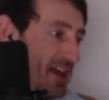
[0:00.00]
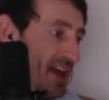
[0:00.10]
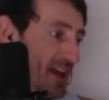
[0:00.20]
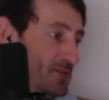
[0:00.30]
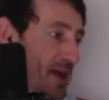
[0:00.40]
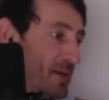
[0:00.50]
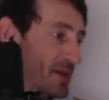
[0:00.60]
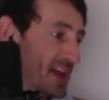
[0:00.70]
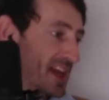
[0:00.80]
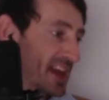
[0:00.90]
A
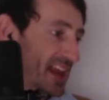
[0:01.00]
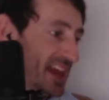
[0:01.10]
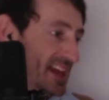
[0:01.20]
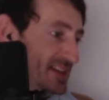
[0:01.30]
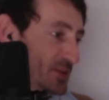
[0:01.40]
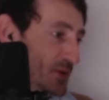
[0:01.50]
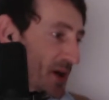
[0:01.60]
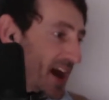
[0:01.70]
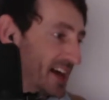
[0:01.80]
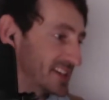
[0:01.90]
rabbit in an indoor
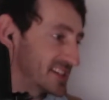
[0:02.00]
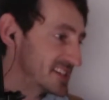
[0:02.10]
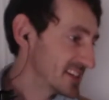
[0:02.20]
hutch.